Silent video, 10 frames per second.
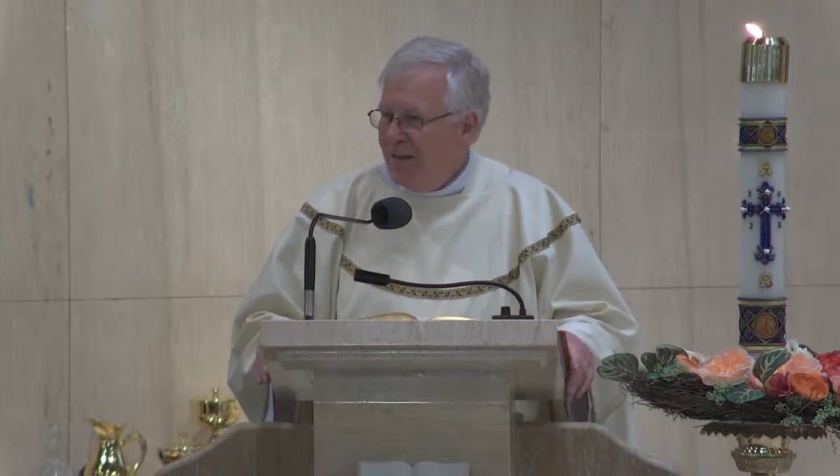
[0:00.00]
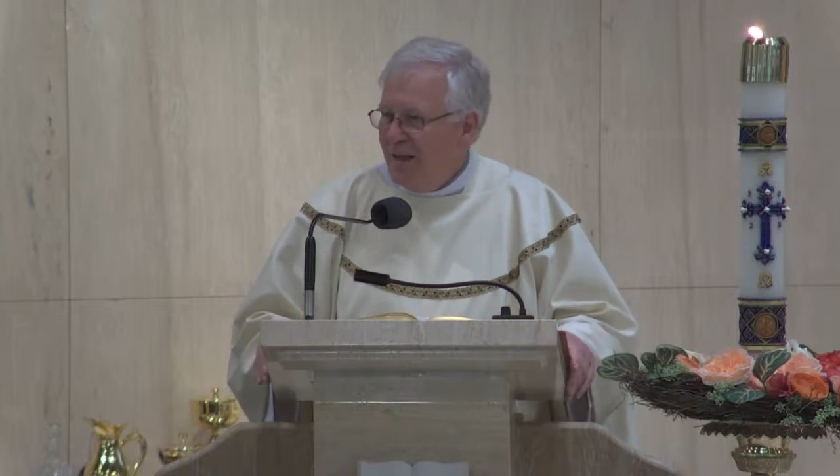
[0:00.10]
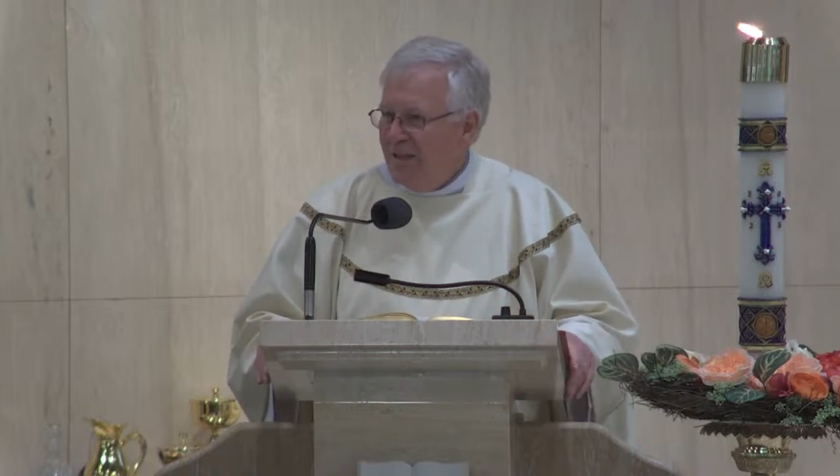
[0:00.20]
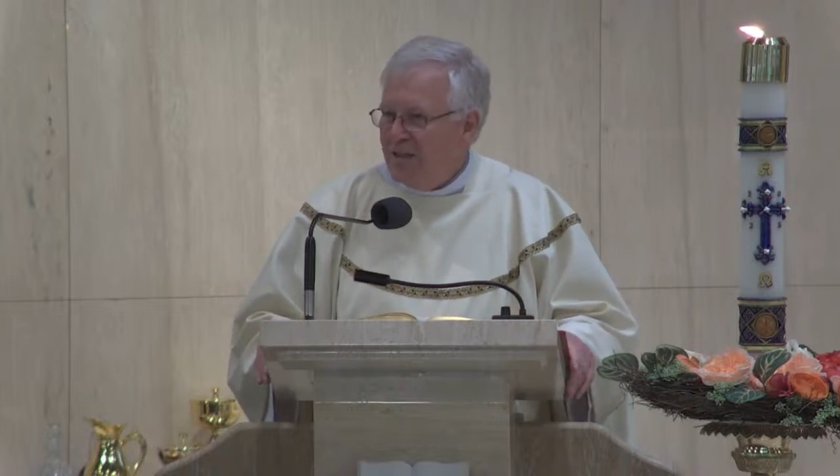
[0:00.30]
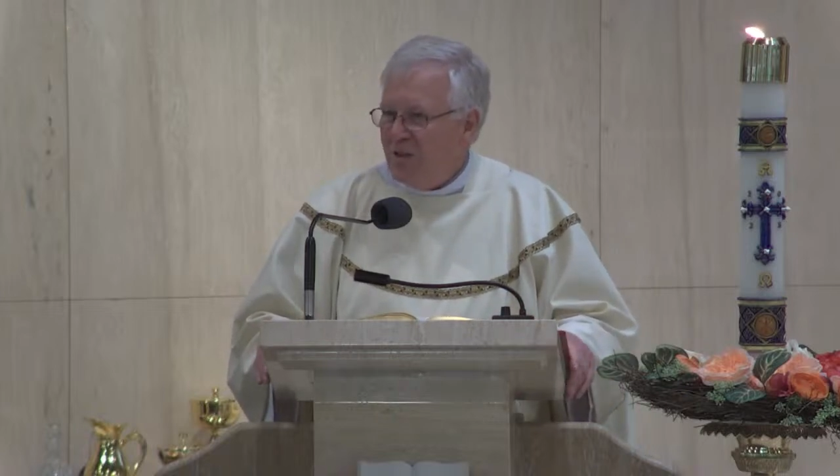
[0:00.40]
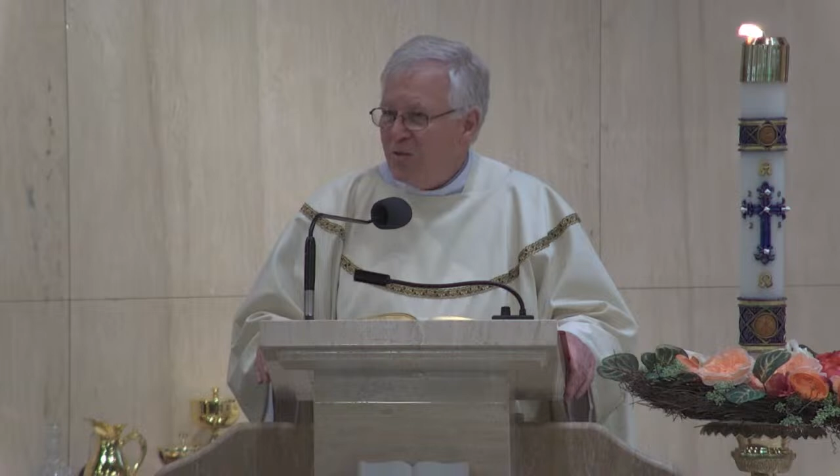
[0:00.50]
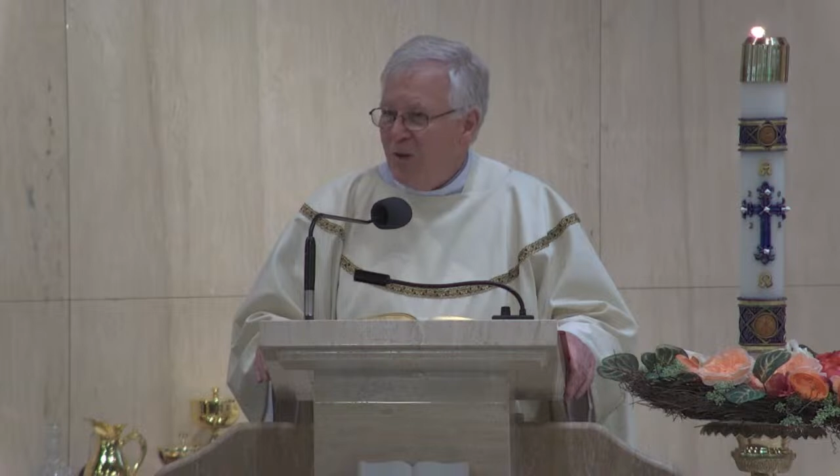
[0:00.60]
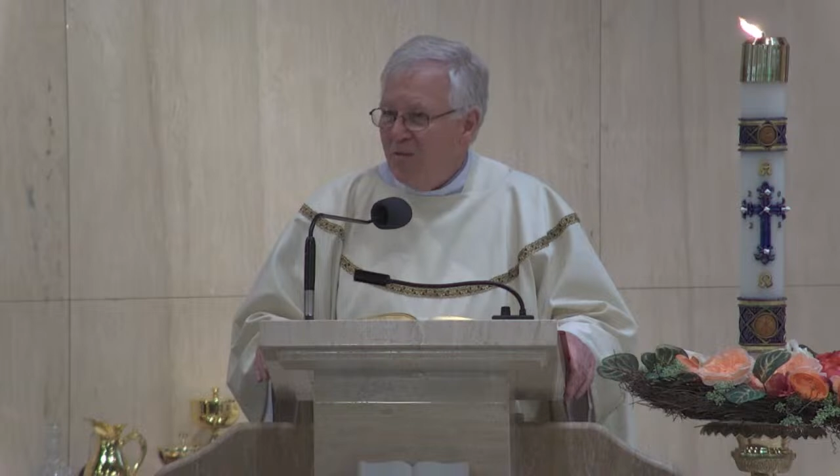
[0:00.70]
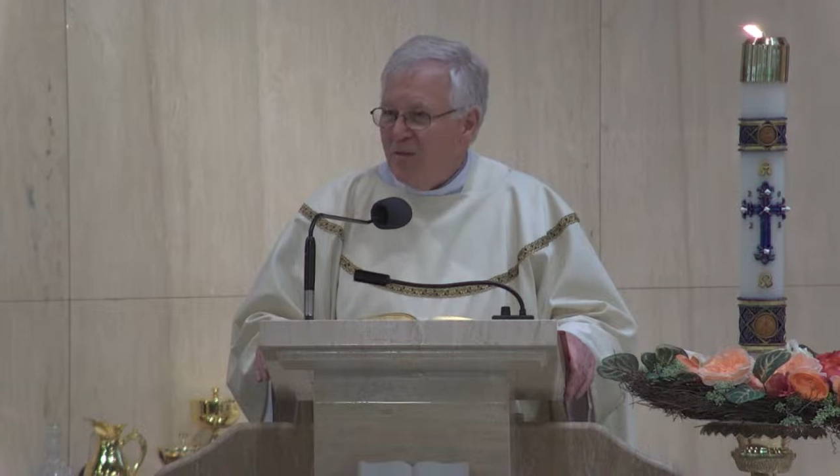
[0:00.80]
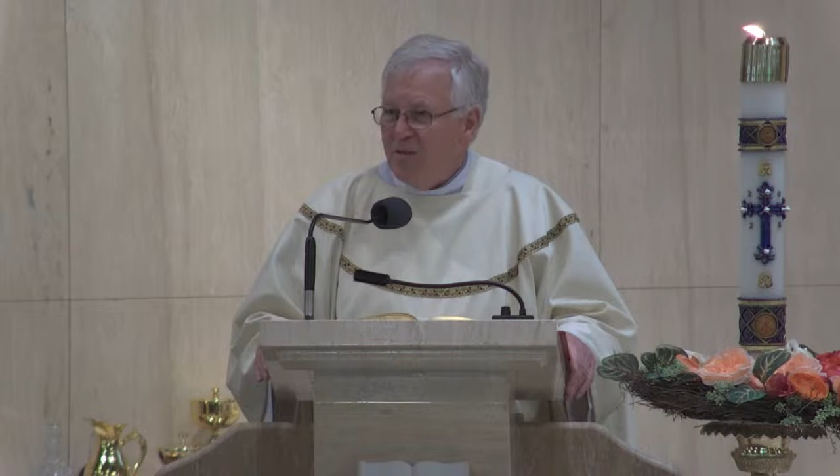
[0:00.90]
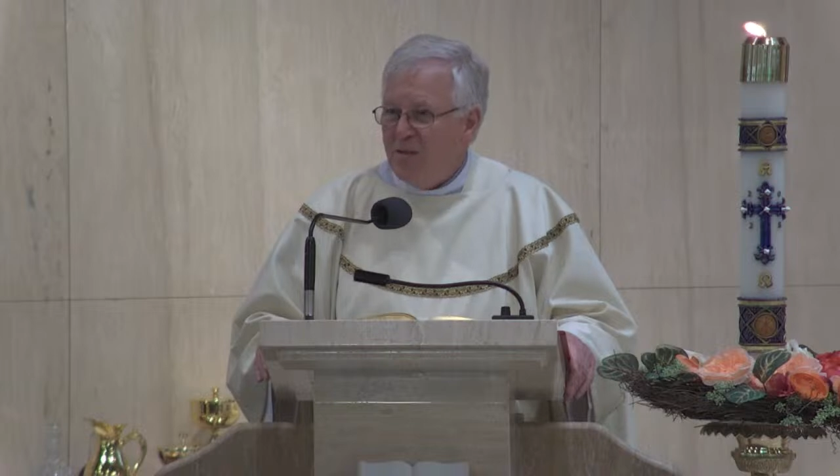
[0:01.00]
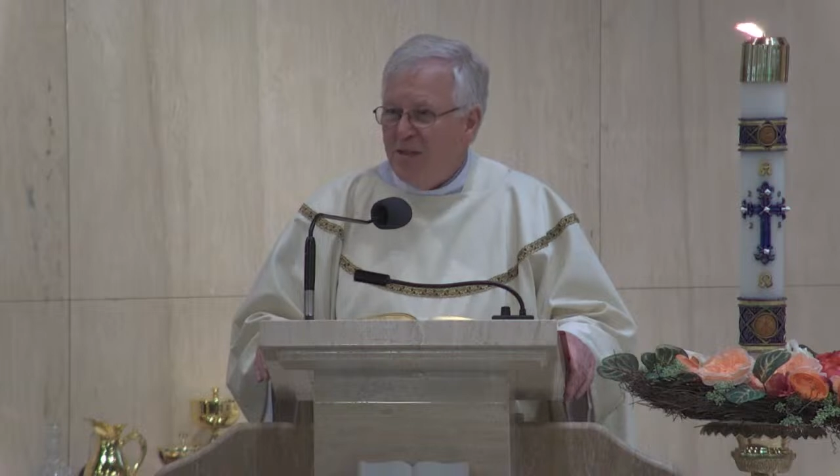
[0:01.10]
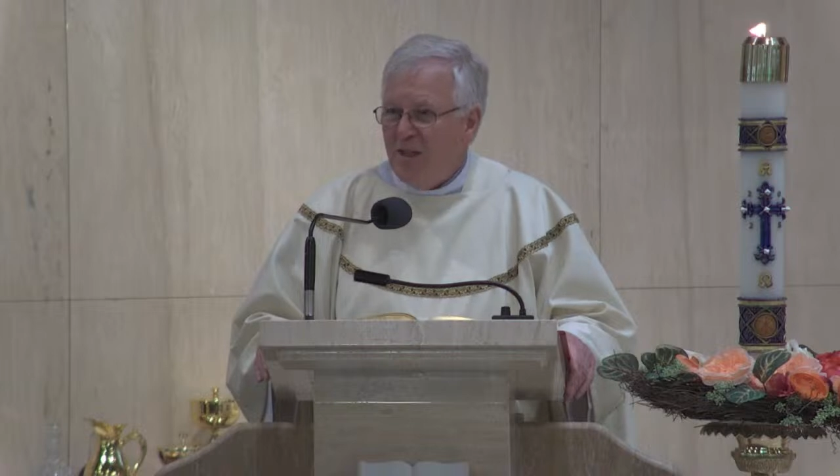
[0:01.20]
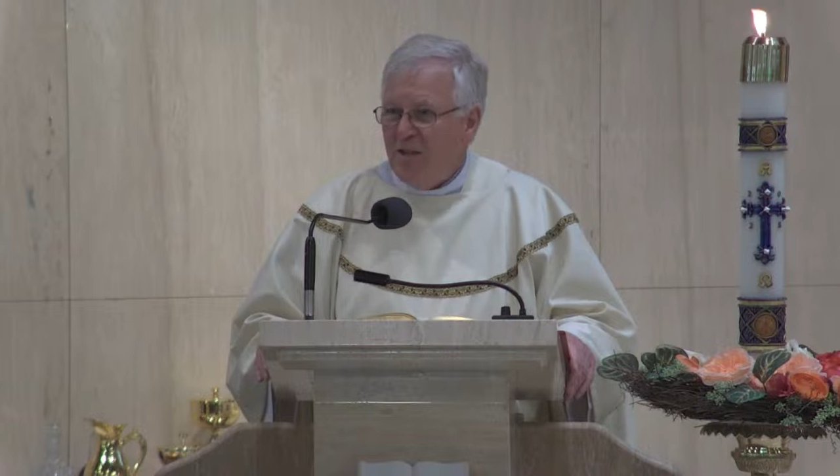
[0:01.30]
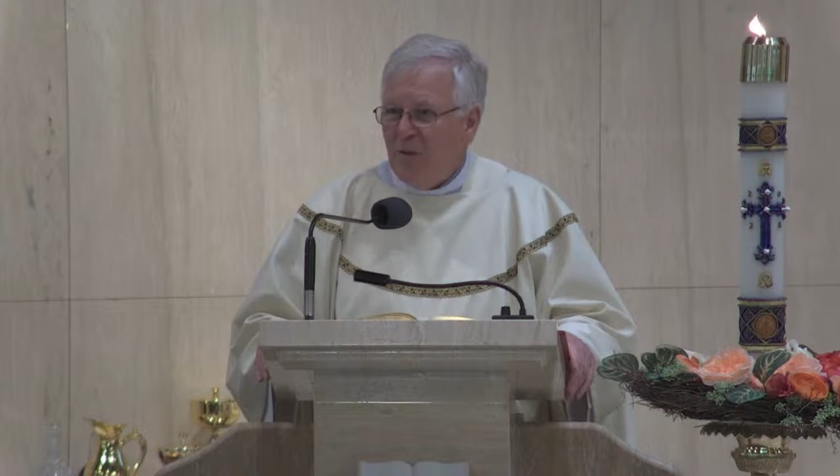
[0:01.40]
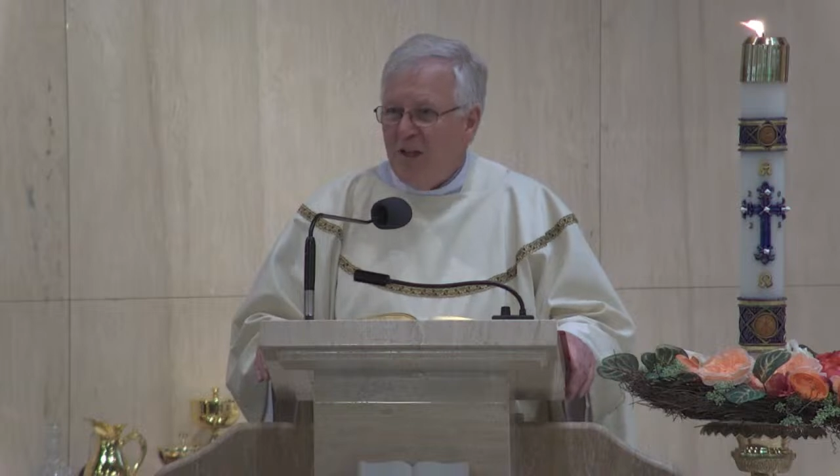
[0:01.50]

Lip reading: and such reverence. And the way